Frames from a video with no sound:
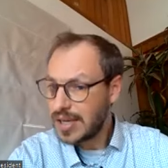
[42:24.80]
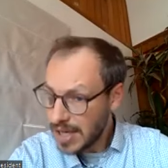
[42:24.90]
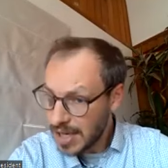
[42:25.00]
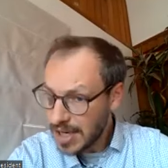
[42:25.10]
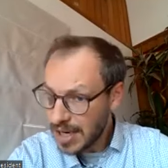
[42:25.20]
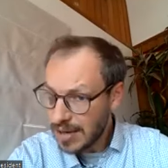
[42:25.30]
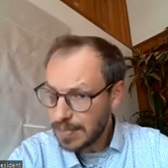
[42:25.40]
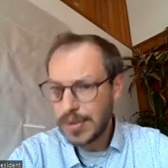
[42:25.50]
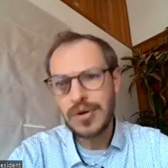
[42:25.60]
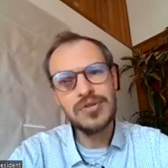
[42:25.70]
in India,
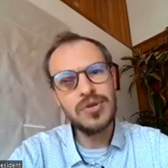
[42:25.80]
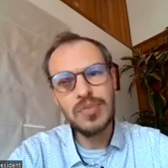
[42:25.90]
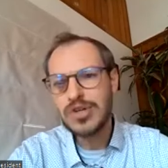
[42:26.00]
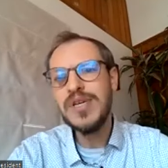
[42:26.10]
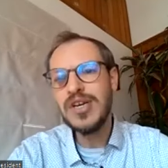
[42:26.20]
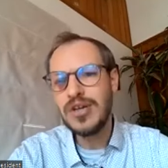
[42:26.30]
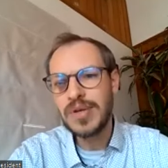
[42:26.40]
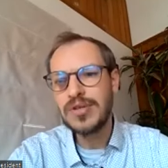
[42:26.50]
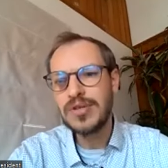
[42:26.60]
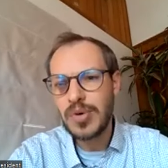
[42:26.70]
but also much beyond,
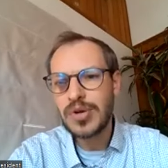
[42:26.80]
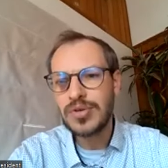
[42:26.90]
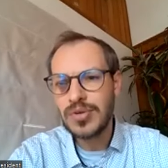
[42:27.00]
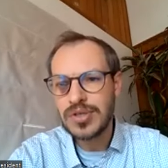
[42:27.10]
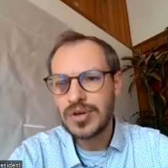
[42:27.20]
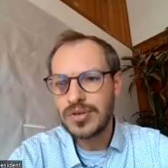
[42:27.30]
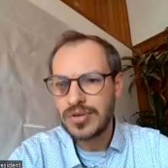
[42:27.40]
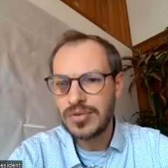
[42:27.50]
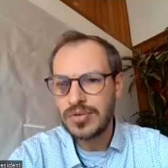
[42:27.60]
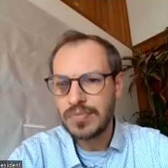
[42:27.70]
because the work you do is
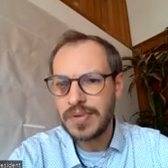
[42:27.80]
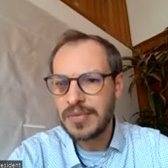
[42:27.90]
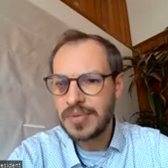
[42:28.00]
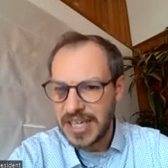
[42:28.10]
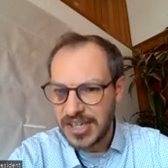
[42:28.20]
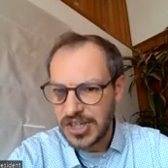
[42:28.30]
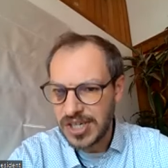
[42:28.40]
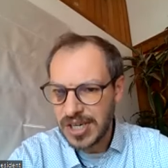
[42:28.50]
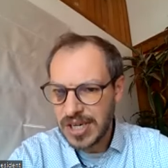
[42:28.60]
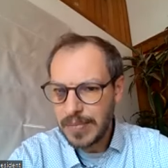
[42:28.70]
also to build a bridge
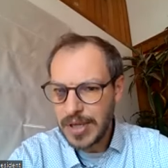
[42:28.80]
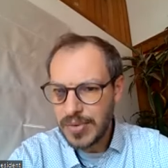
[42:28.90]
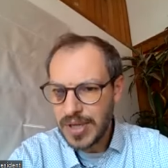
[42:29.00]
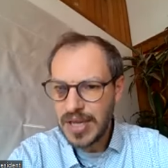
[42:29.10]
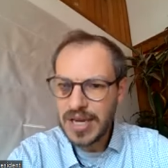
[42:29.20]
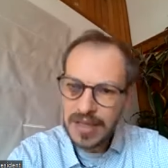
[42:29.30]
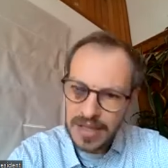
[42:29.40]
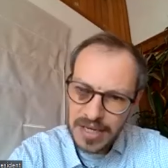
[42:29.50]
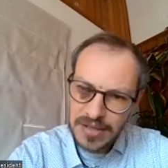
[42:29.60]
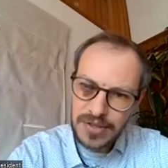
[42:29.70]
between
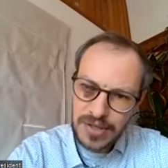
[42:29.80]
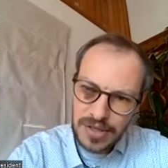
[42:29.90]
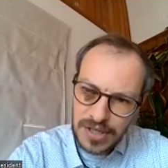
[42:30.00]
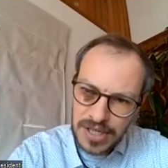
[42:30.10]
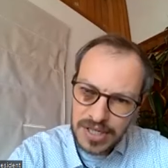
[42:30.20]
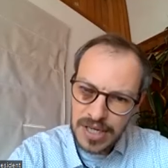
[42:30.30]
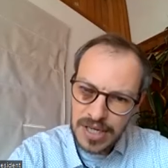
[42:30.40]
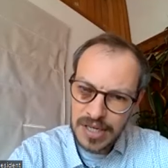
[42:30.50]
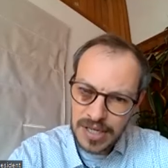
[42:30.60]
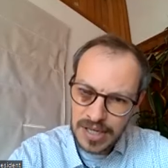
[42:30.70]
Indian sociologists
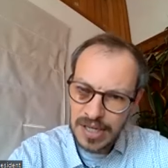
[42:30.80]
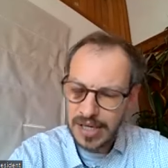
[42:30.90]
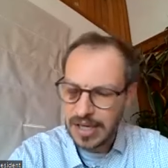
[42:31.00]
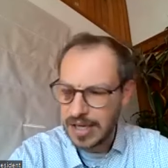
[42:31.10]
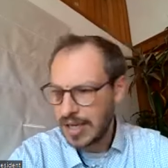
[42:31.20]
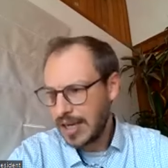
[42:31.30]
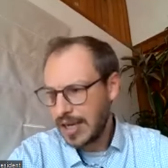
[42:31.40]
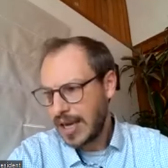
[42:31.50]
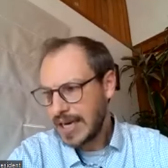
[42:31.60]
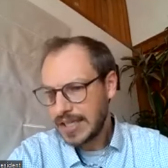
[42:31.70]
and Indian uh,
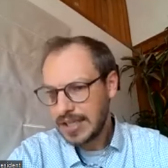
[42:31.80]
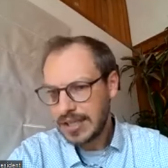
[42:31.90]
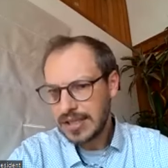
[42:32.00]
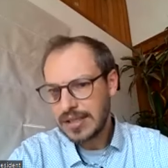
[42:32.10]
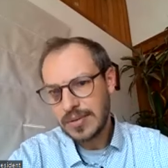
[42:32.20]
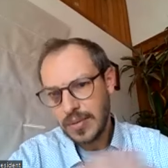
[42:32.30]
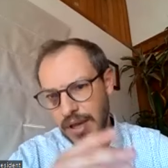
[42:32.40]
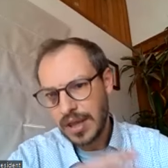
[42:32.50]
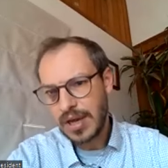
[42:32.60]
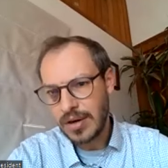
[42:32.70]
actors
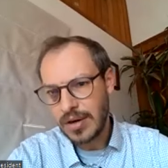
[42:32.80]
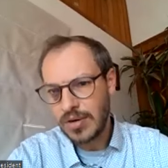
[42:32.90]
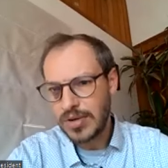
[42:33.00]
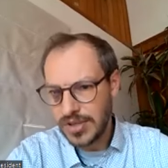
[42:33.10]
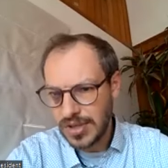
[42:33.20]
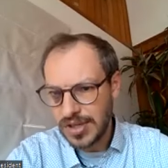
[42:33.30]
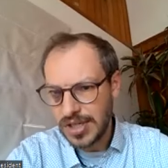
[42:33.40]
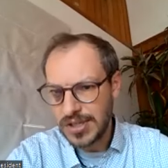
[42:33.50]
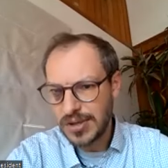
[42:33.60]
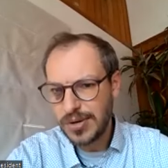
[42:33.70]
with uh, global
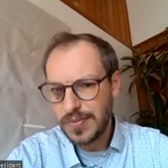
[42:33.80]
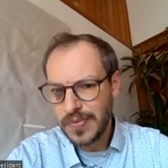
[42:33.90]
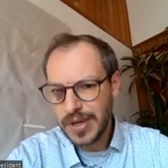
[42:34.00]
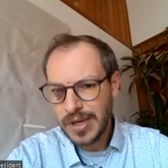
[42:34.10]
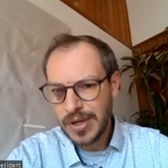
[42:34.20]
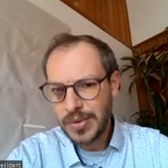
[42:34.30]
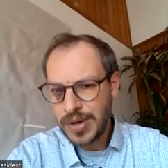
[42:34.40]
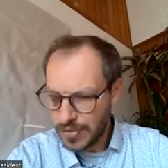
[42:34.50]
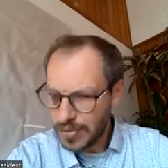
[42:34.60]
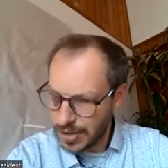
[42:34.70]
sociology. So we
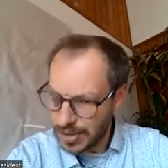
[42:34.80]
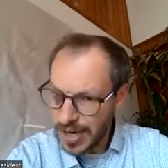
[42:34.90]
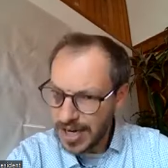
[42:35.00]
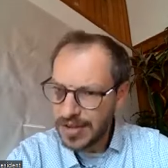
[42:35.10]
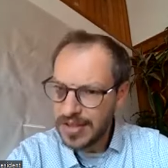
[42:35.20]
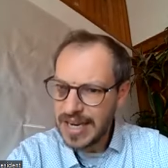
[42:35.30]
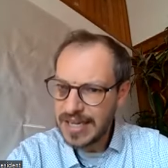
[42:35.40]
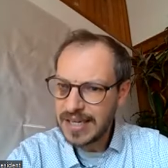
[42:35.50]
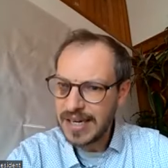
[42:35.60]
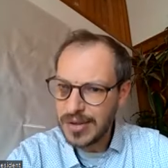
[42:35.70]
have to work together on
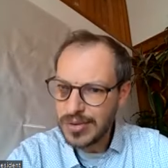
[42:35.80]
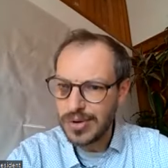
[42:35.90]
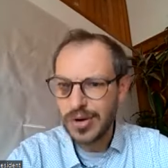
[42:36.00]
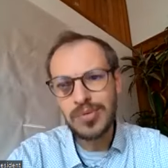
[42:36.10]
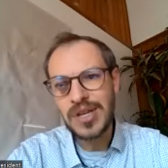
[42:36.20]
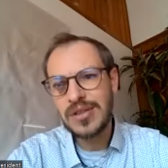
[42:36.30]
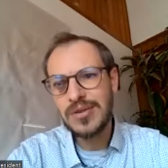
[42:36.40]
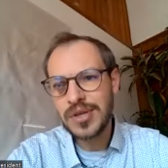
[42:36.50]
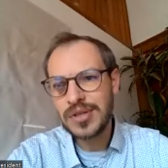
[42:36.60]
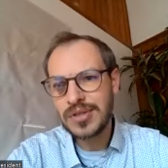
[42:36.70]
that, and I do hope that
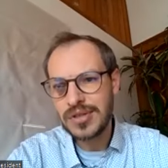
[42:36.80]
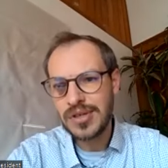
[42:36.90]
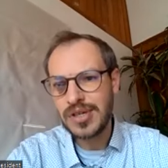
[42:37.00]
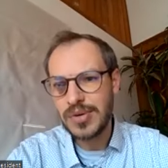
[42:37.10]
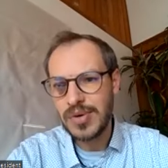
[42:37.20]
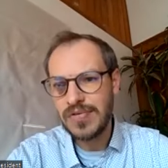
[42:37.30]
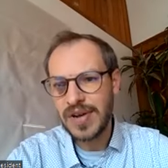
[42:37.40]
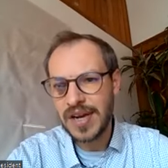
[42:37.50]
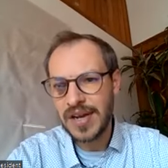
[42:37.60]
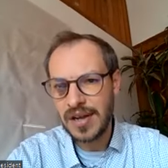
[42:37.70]
Doing Sociology will
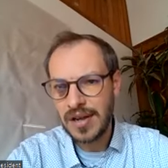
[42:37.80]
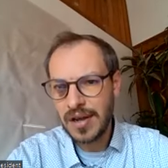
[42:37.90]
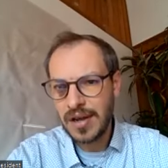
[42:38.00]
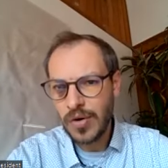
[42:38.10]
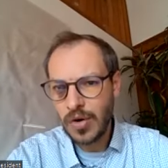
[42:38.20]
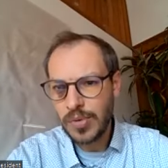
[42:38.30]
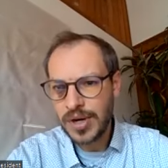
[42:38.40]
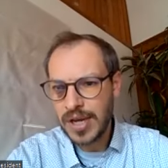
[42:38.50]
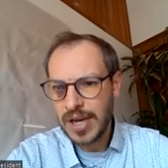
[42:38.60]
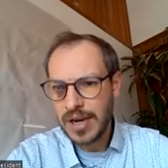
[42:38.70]
find an
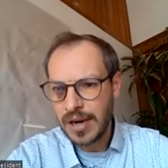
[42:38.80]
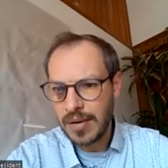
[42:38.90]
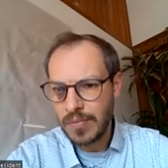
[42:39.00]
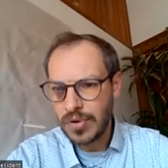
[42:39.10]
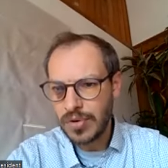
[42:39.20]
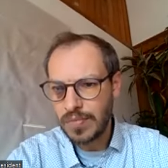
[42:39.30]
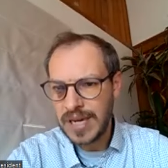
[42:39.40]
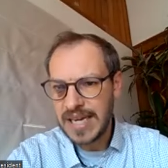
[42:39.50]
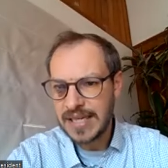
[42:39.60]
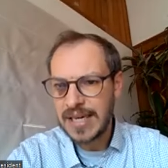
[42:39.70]
open and, and broader
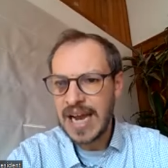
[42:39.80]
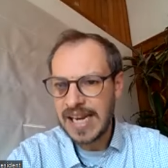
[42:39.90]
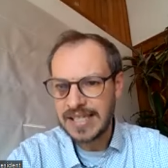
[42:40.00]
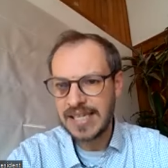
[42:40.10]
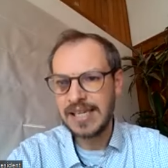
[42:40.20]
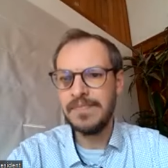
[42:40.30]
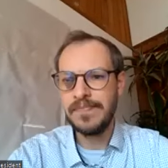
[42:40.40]
place in the I S A.